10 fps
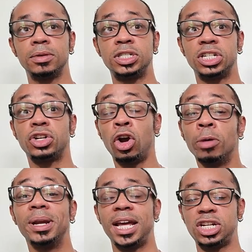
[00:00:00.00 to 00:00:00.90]

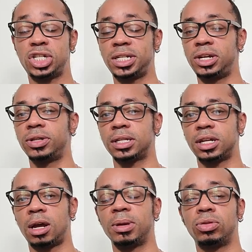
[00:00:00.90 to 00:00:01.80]
determination here that's
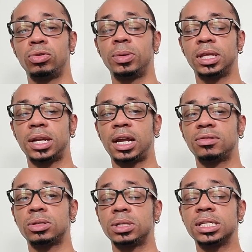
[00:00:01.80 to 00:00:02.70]
coming through with the Knight of
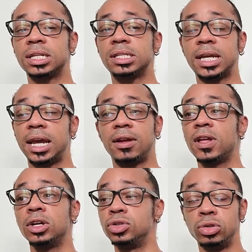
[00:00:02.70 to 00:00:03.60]
Swords that's saying,
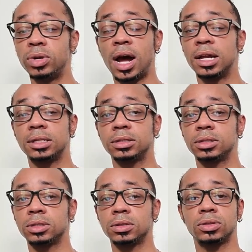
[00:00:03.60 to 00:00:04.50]
do not
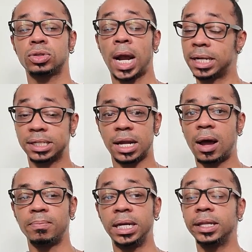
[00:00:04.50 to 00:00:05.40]
try to
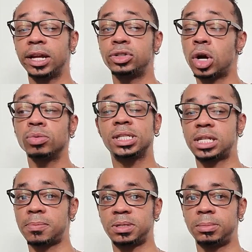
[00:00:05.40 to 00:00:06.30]
stop me. Like, don't
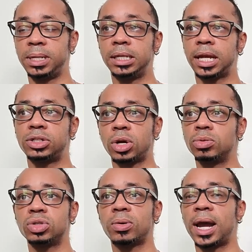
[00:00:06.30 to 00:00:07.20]
step to me. Like,
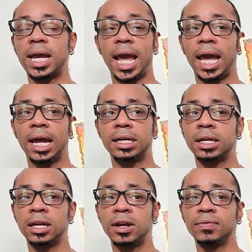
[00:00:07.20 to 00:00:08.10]
don't try
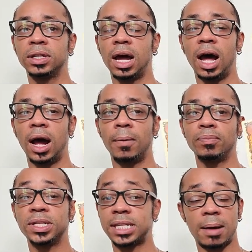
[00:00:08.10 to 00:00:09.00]

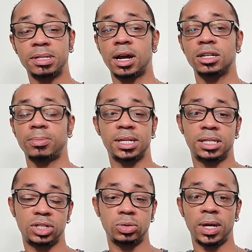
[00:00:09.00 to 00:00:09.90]
and sabotage my
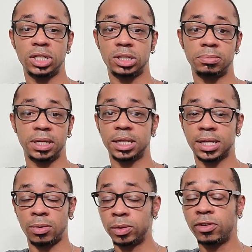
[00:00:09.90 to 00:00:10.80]
situation, because
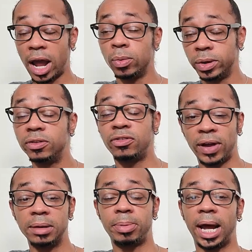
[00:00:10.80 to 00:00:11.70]
I will
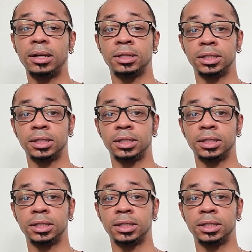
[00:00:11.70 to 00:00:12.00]
fight back.